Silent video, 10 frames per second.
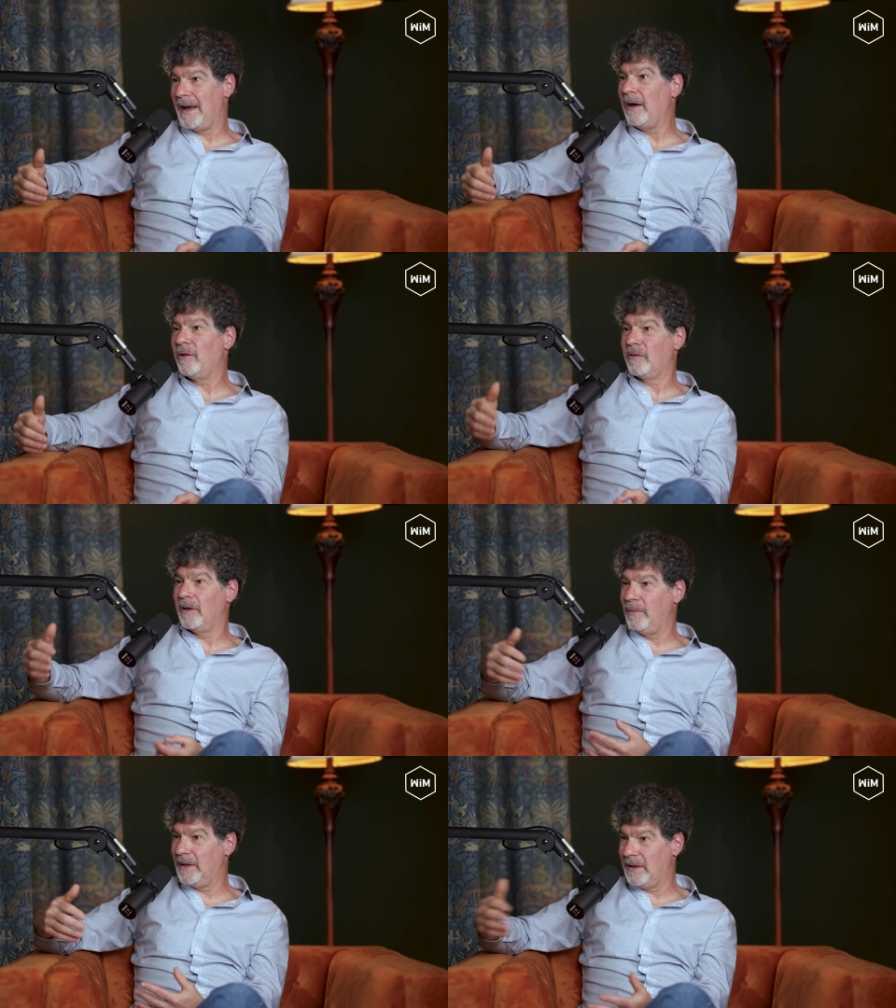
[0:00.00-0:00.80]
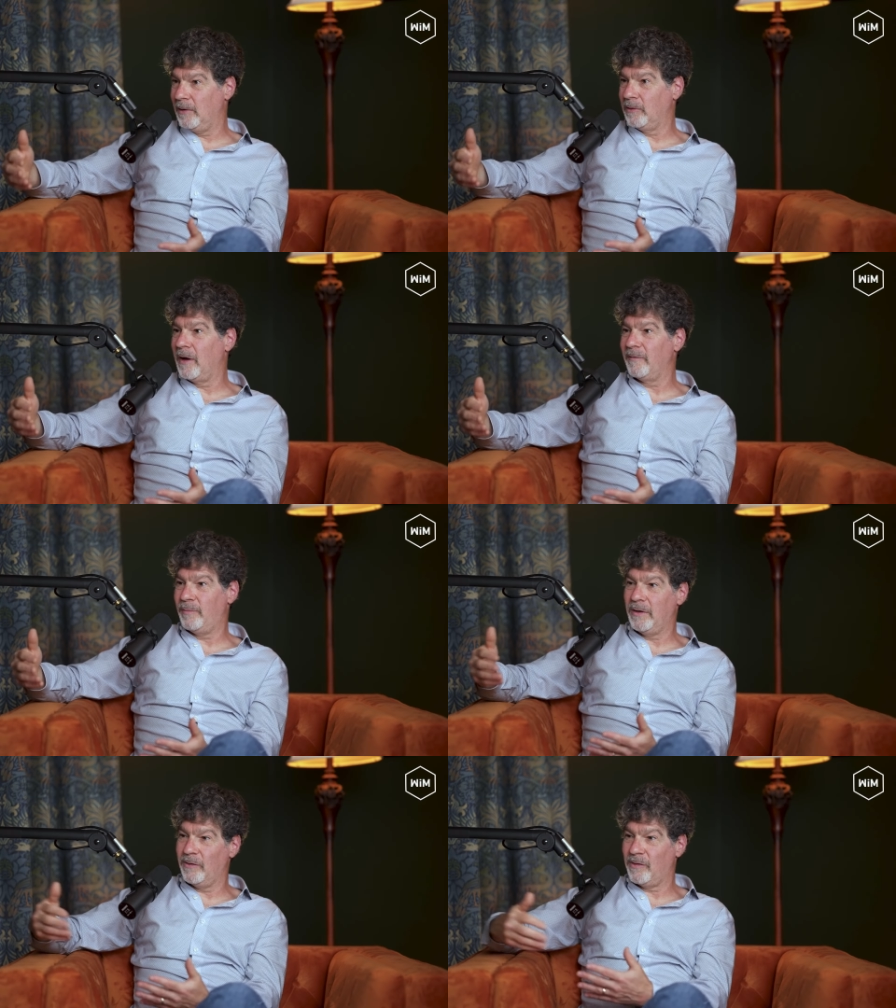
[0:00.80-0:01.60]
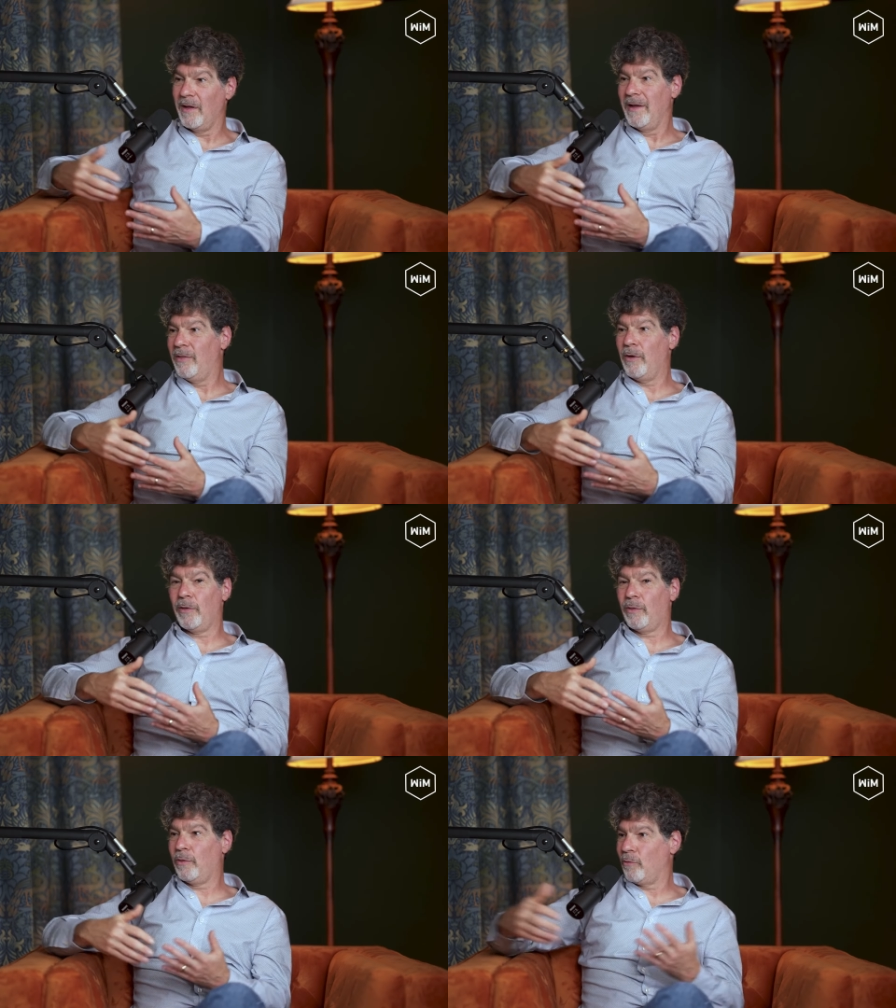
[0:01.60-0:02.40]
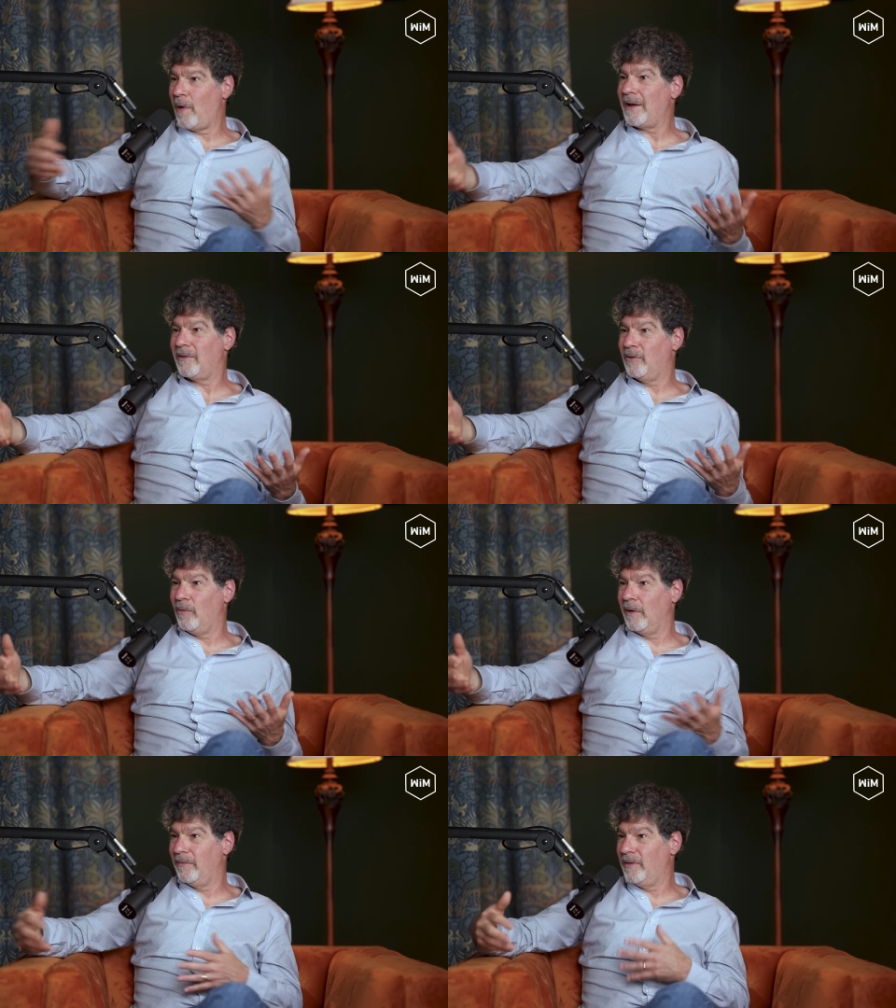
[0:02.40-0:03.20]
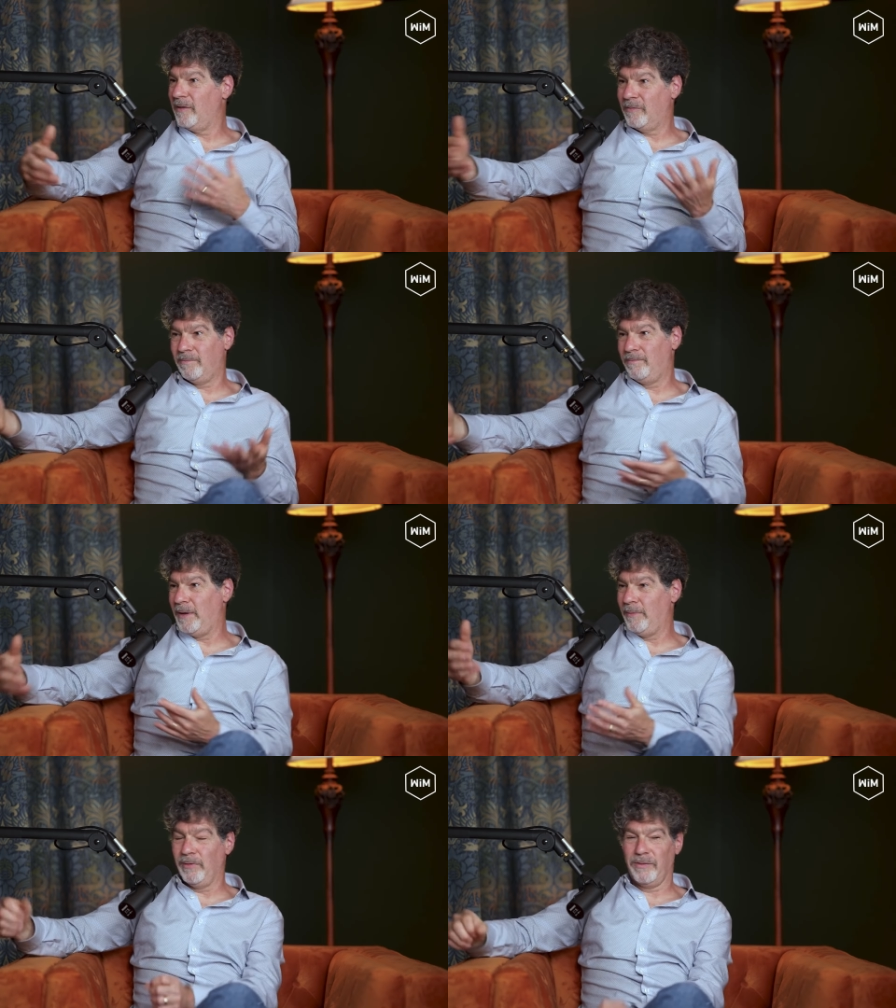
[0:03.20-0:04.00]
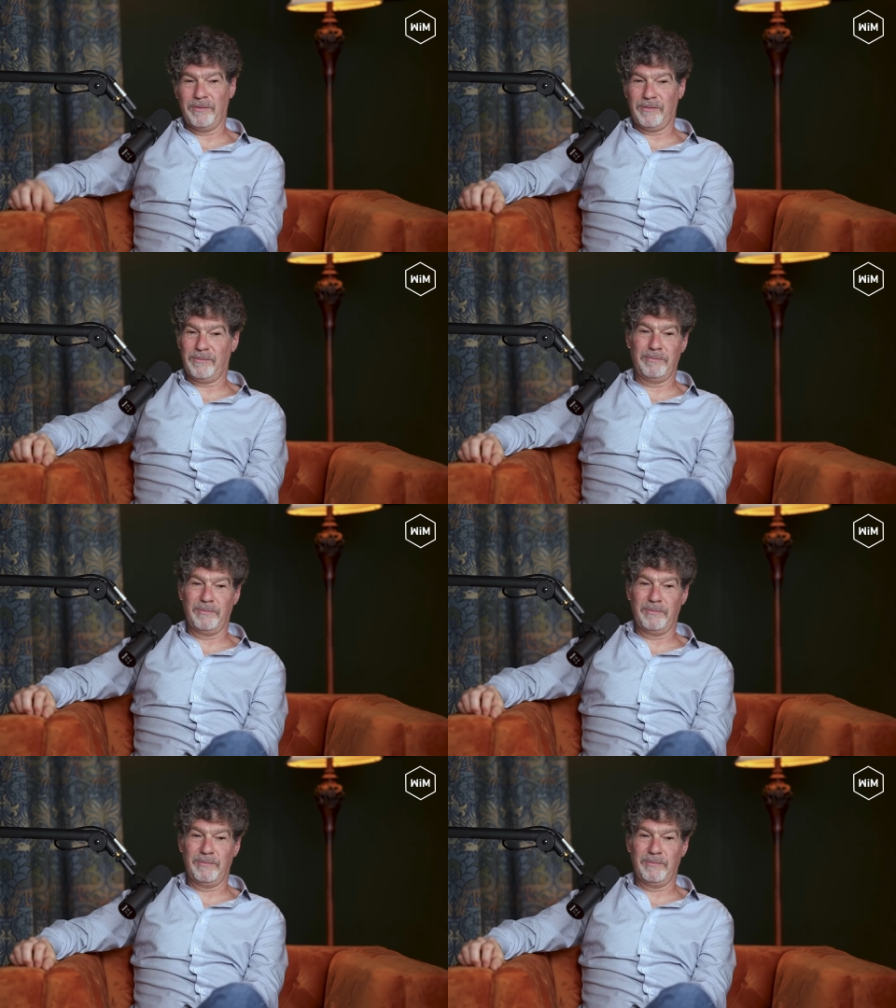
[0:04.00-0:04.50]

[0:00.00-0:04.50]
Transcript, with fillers: it out is going to be killed off because they're a threat to all of these people's